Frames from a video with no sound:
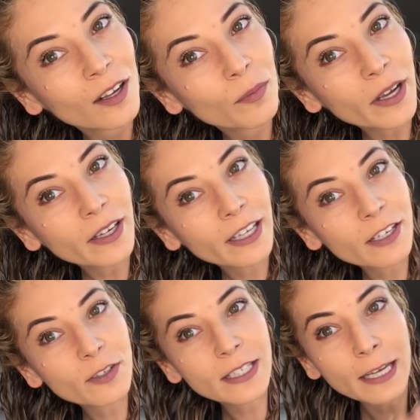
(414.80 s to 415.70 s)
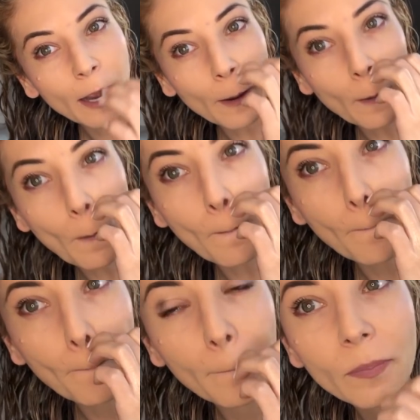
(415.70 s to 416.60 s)
But can you see how
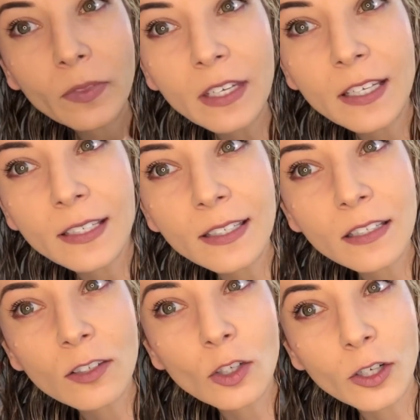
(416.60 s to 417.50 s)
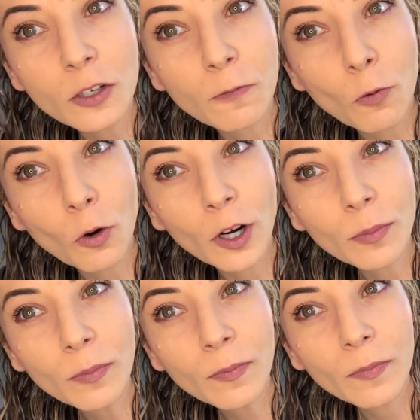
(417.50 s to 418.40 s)
these start to
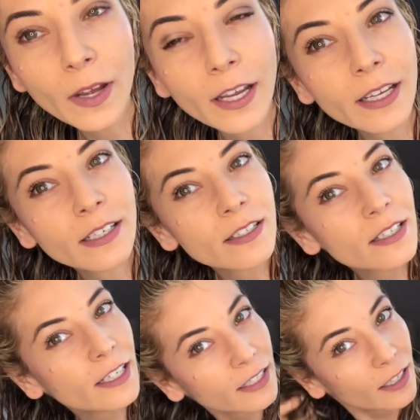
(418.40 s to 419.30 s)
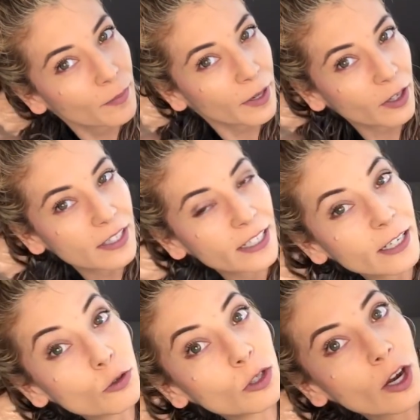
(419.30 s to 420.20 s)
form? And in comparison, I
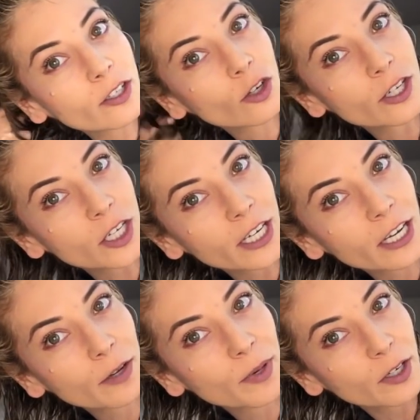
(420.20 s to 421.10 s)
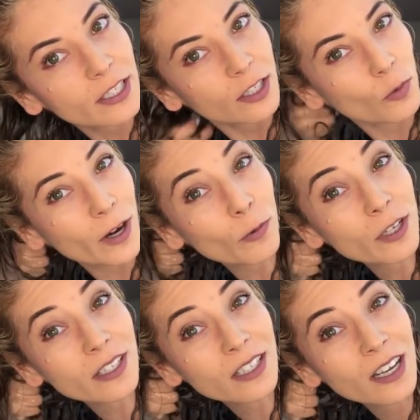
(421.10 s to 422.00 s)
do a lot of scrunching. In comparison to when it
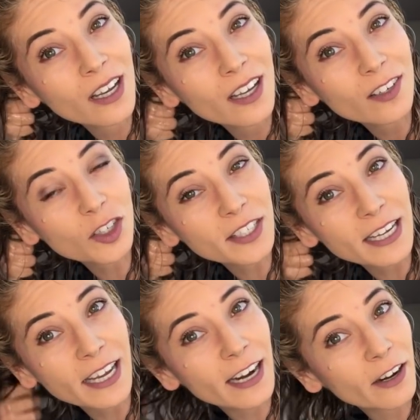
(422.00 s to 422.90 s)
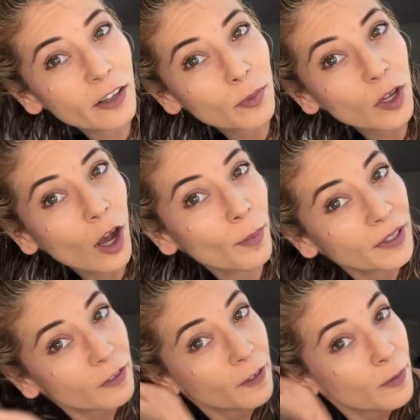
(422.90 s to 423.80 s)
was just taken out of the plop
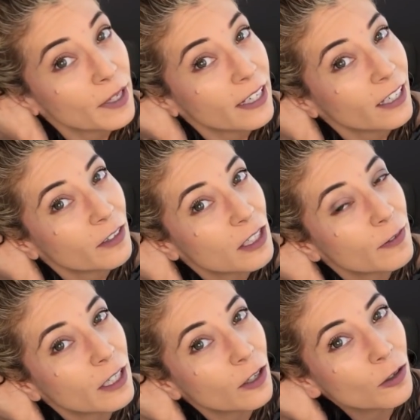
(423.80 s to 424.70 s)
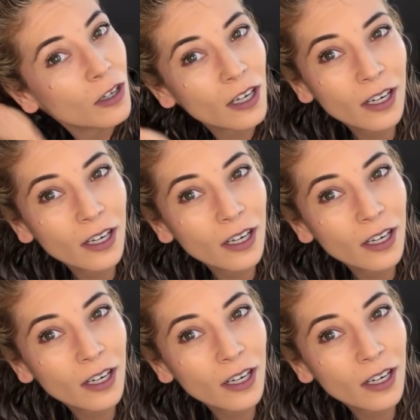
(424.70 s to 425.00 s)
at the very beginning of this video,